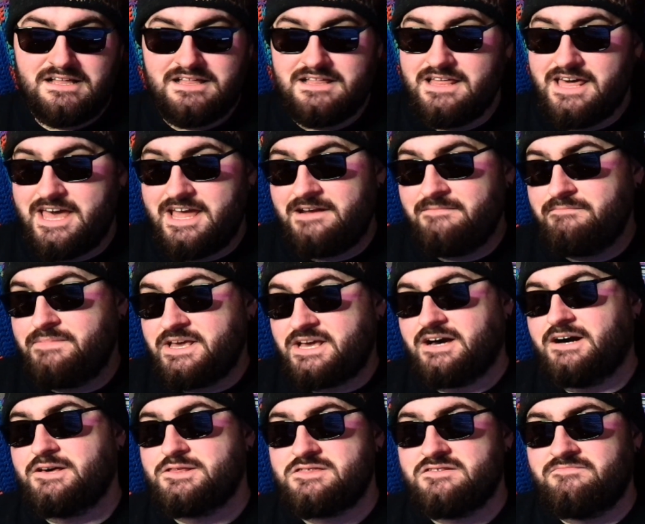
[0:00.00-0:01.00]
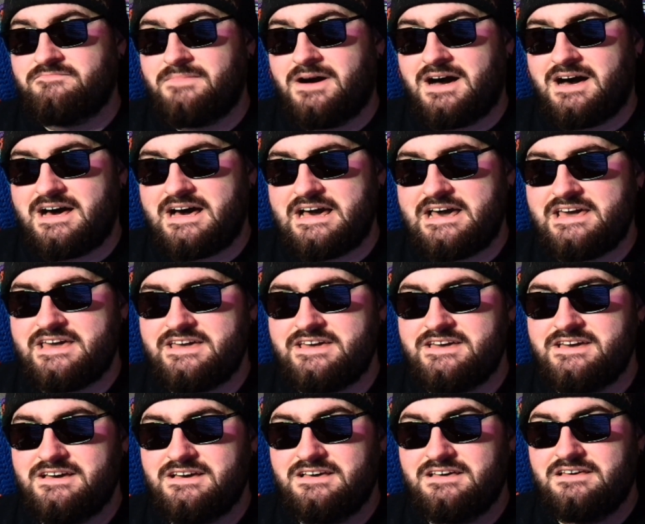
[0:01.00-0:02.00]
And because of my,